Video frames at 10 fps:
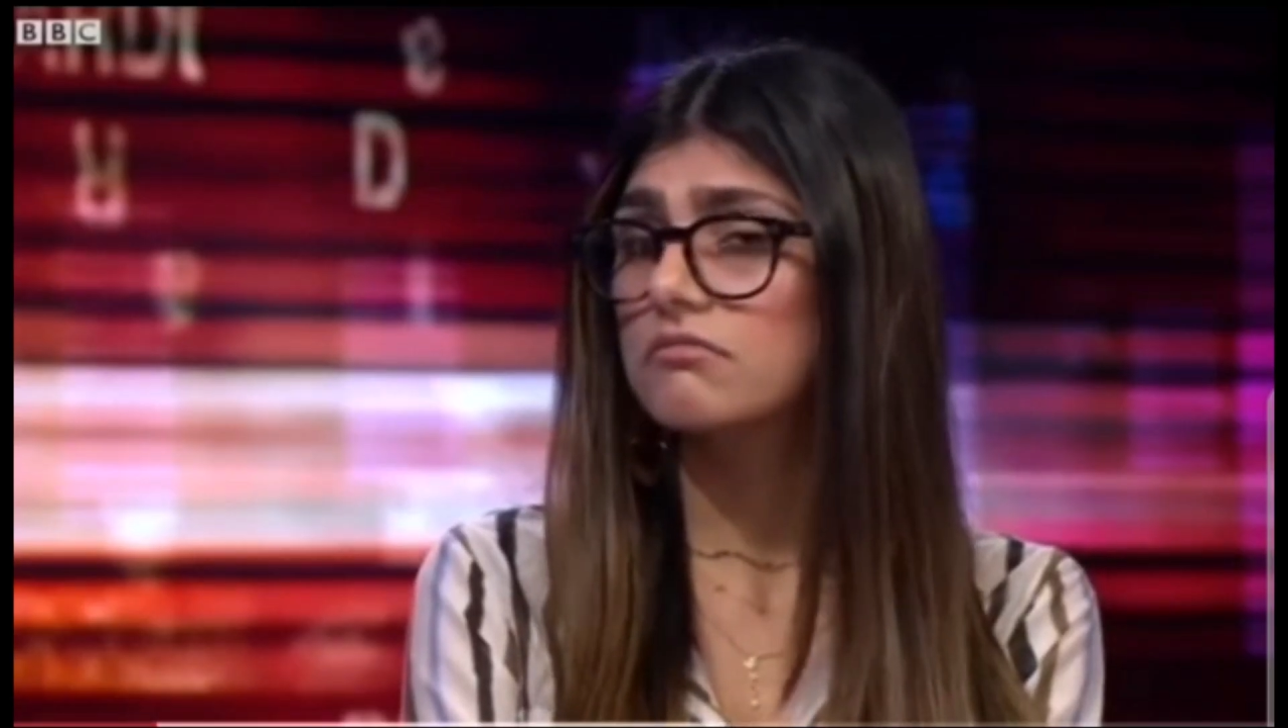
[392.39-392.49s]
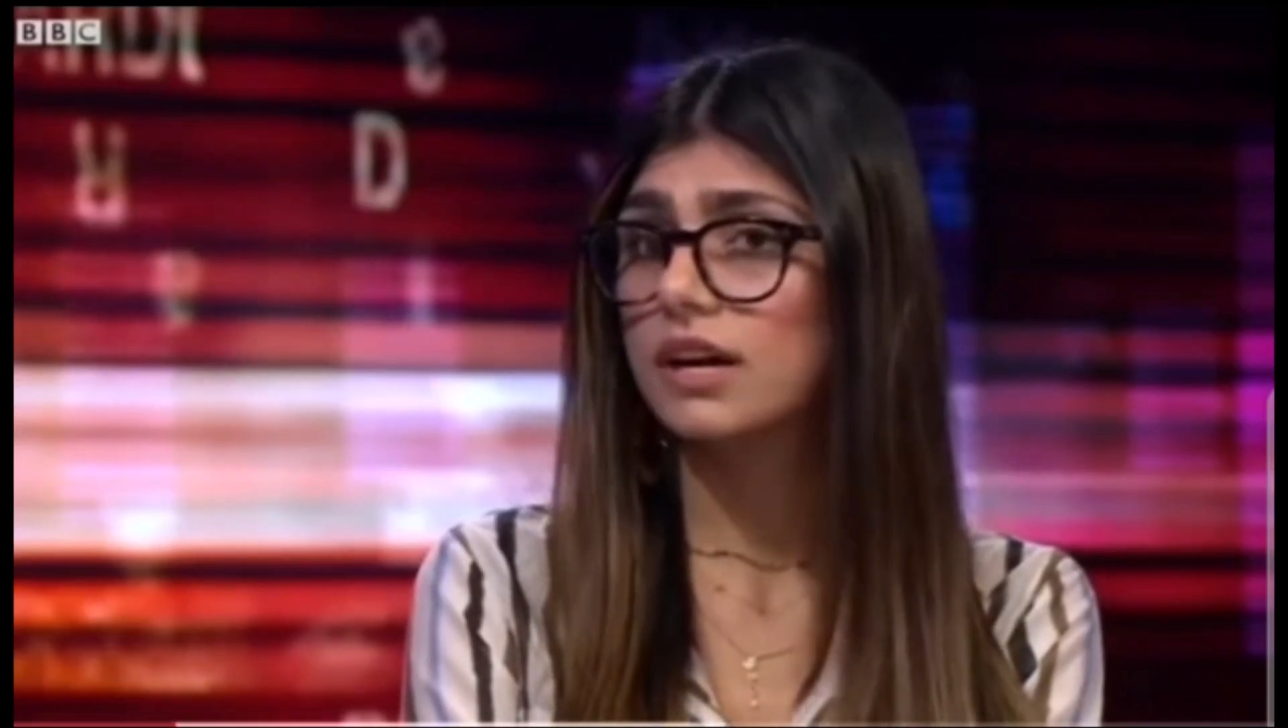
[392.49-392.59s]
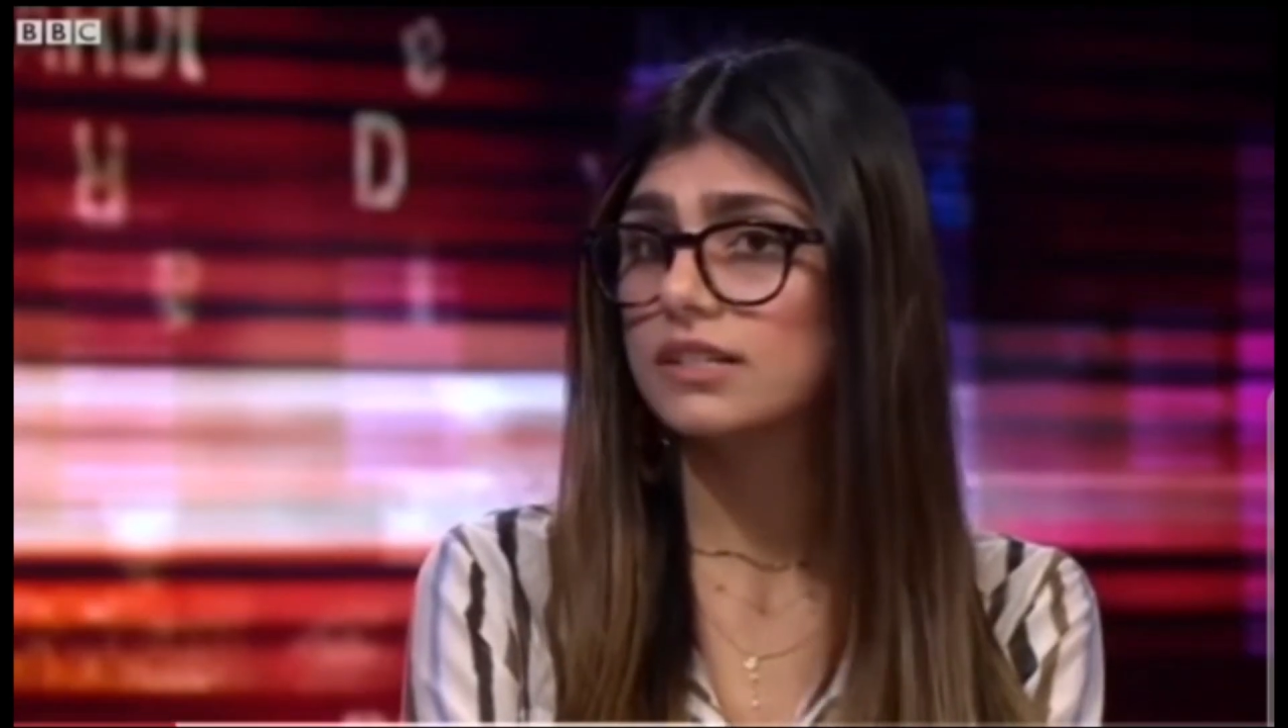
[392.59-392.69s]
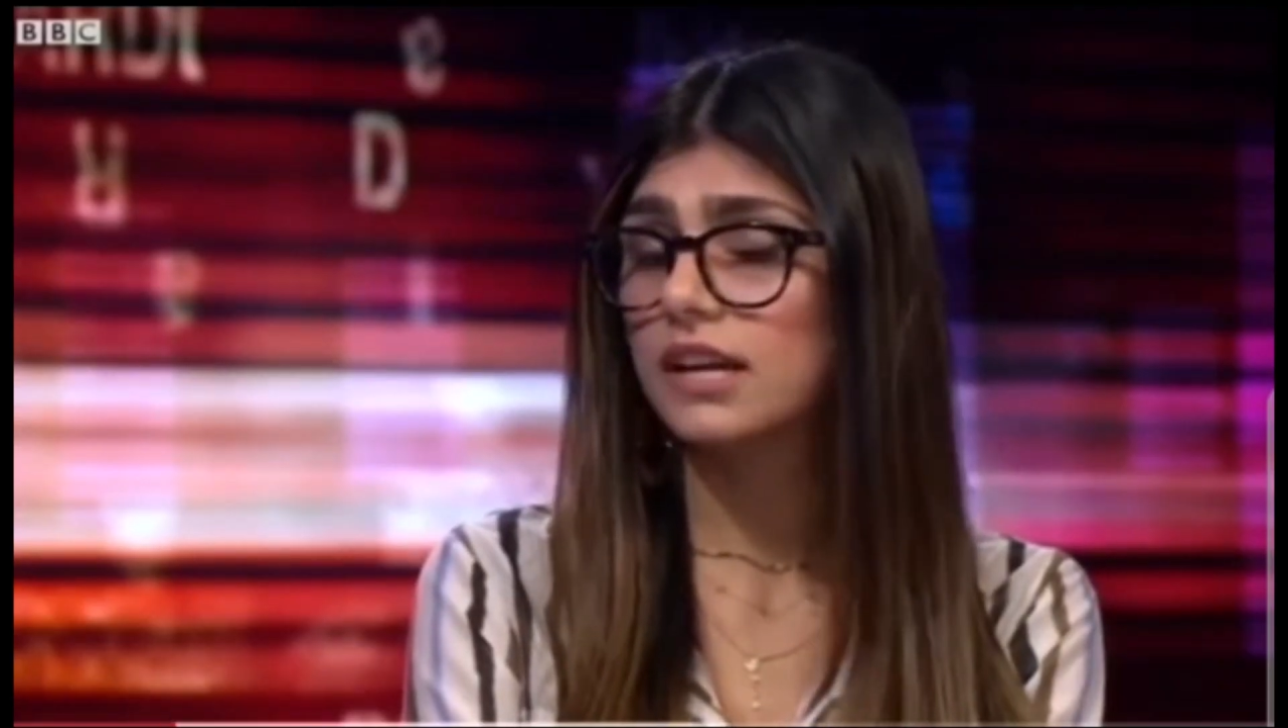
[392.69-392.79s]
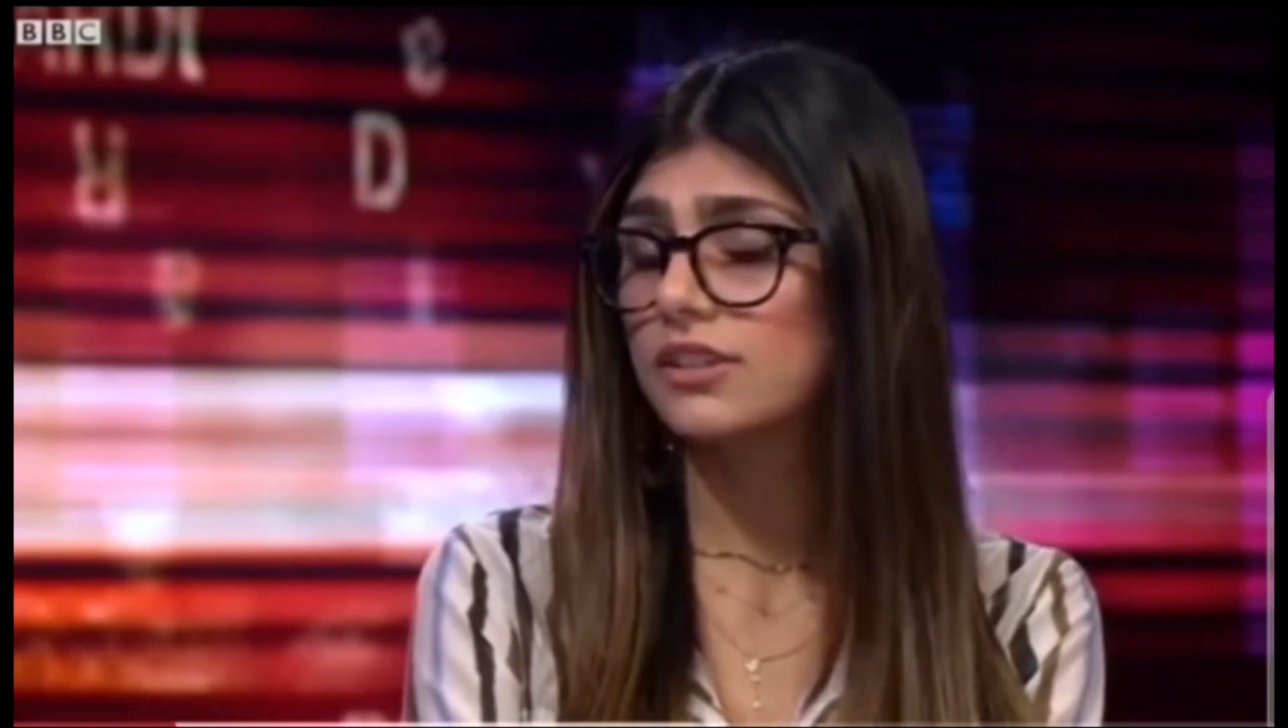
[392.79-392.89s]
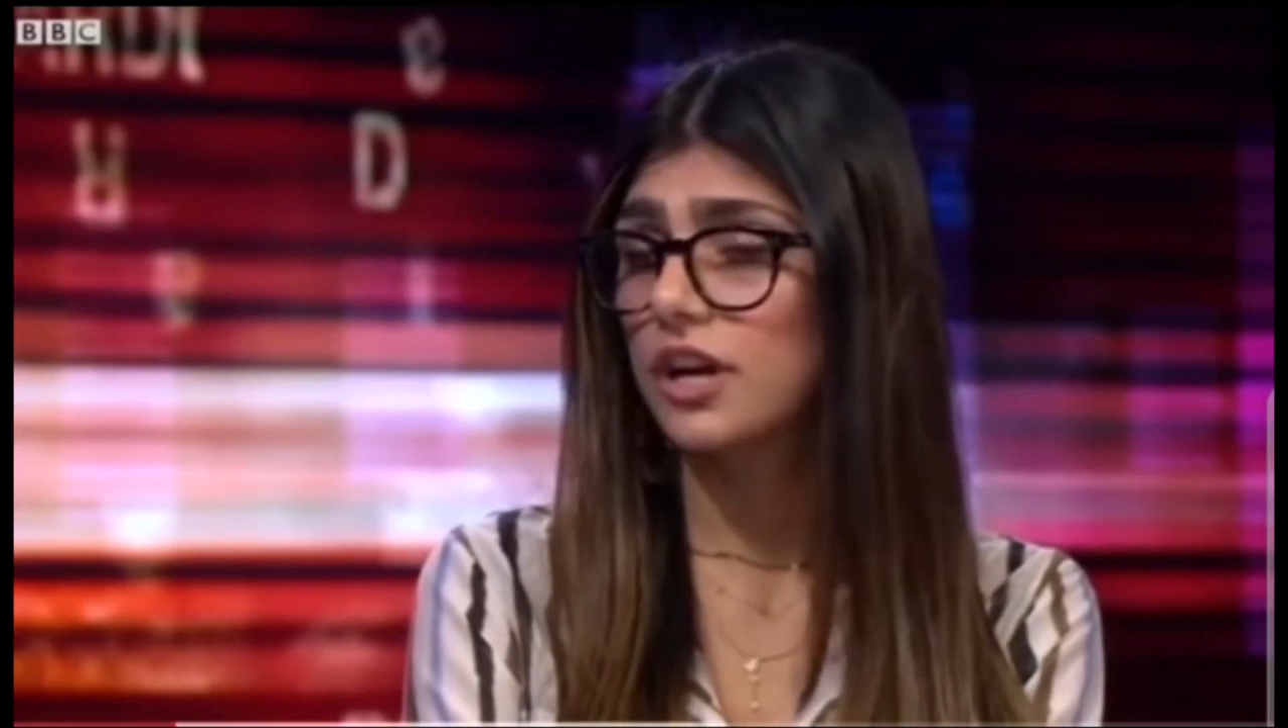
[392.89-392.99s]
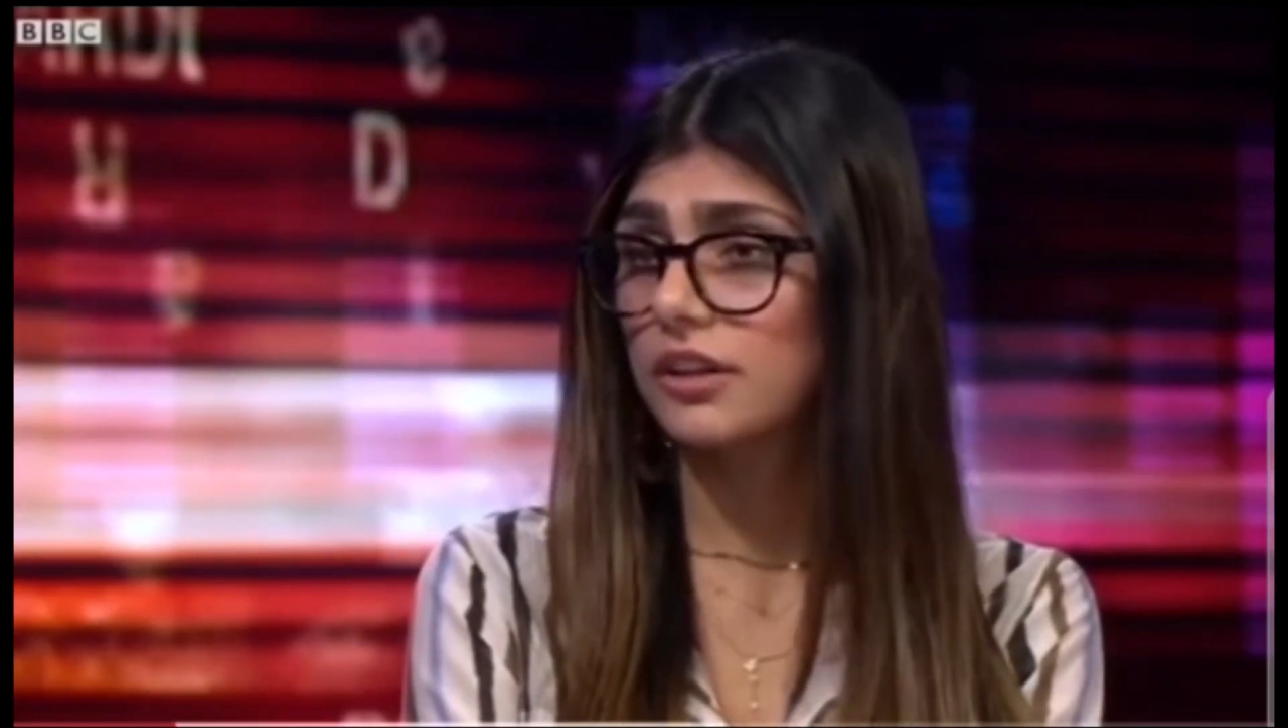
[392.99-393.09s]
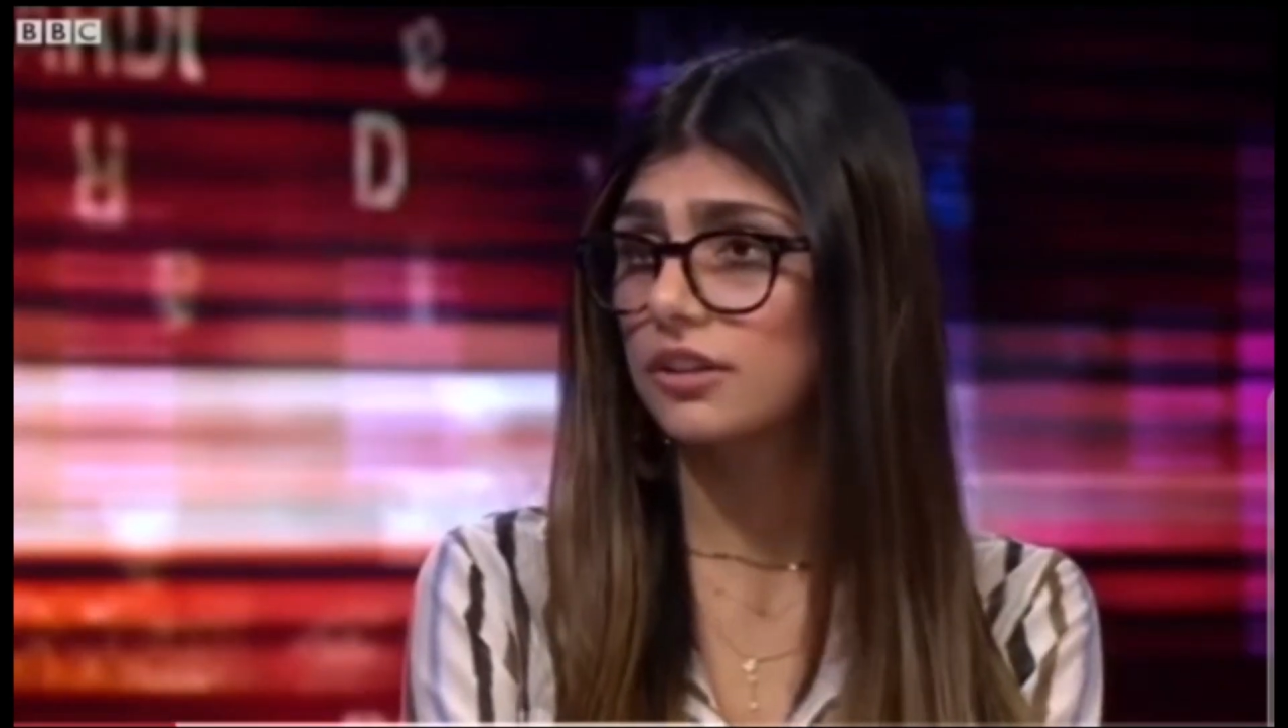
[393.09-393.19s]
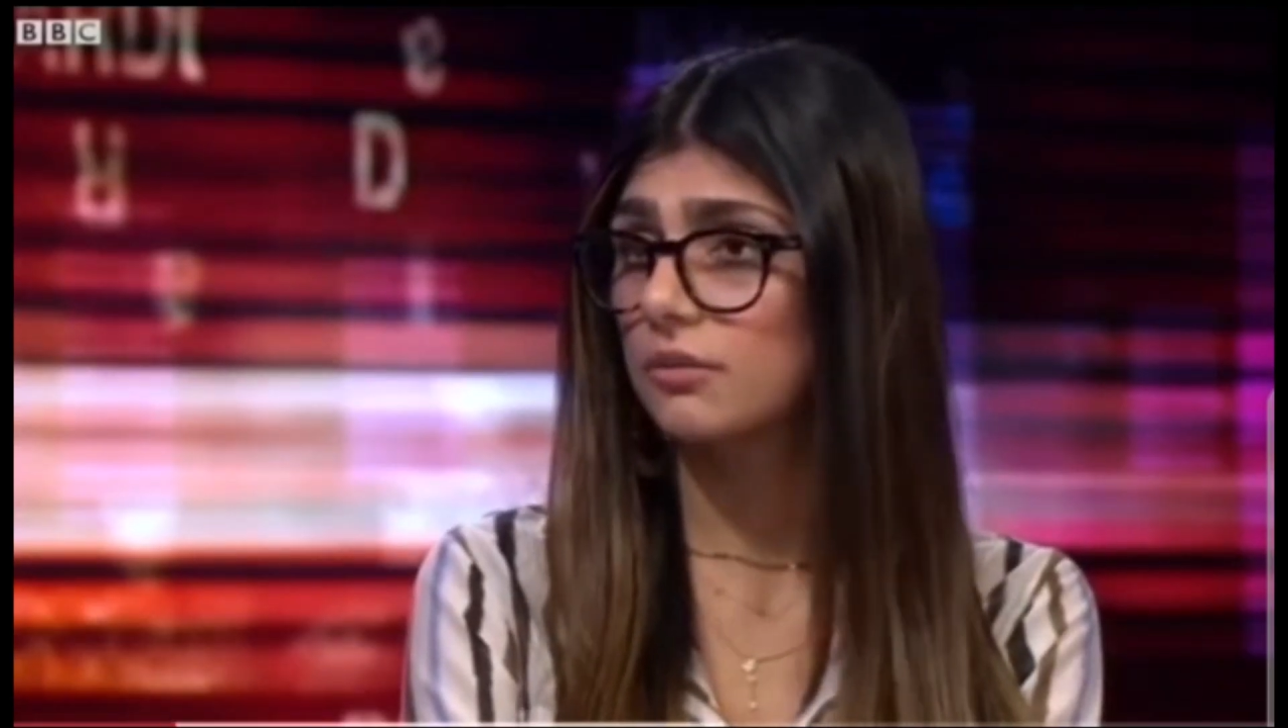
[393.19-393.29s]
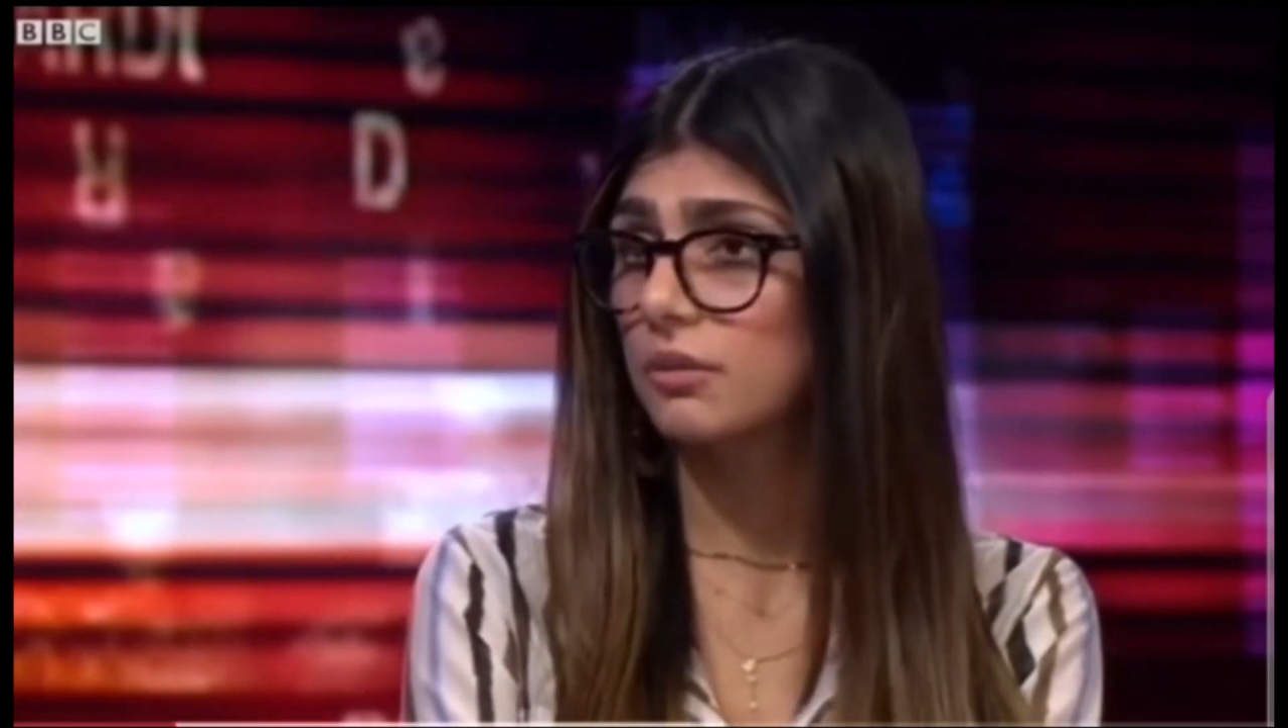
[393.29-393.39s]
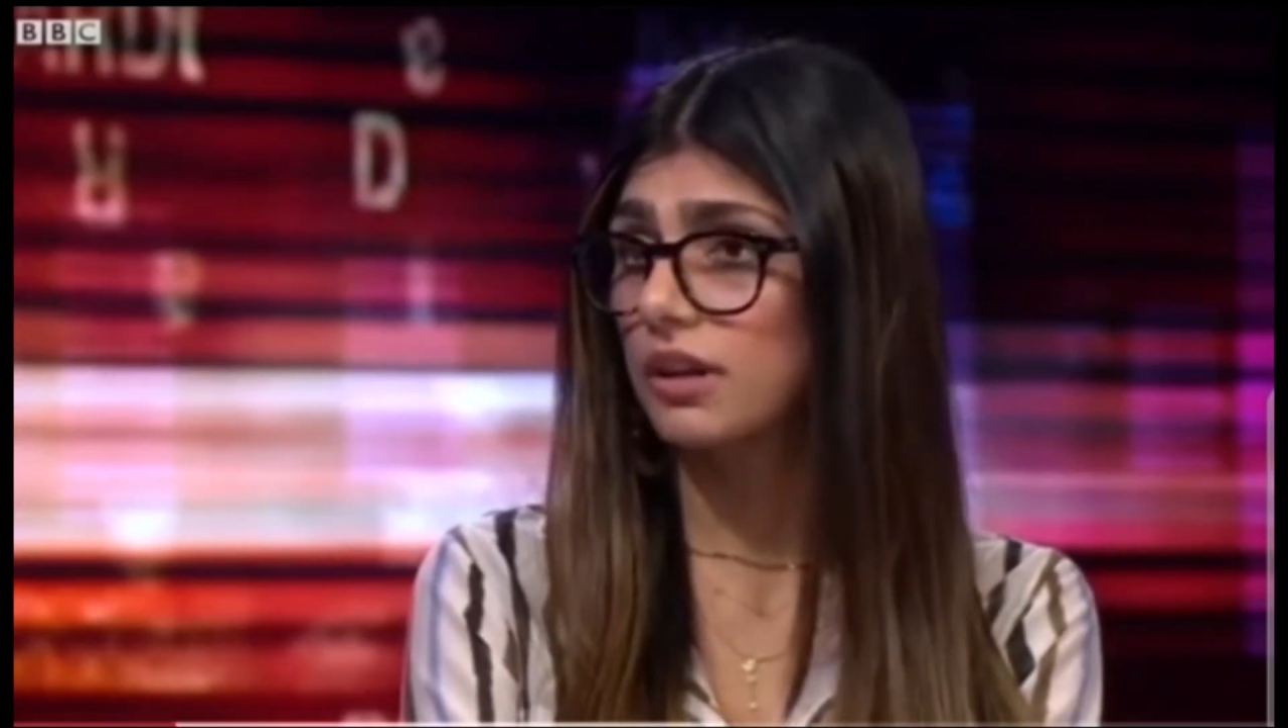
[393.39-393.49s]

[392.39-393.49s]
my entire childhood